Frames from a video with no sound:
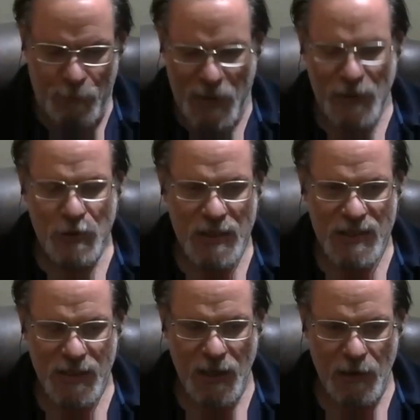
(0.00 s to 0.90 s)

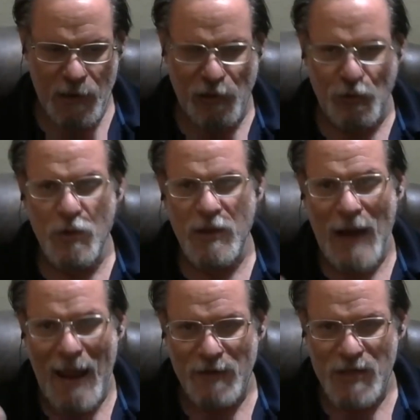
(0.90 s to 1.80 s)
Pinterest, through their
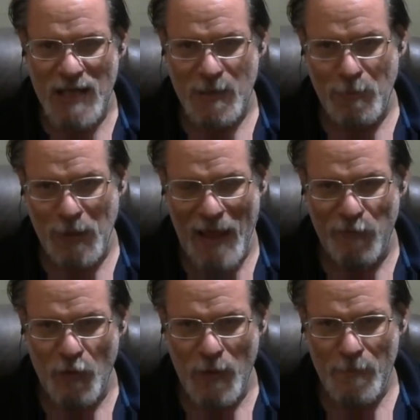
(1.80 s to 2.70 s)
advertising
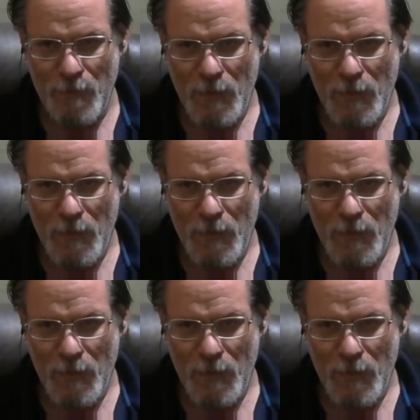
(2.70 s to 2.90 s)
platform,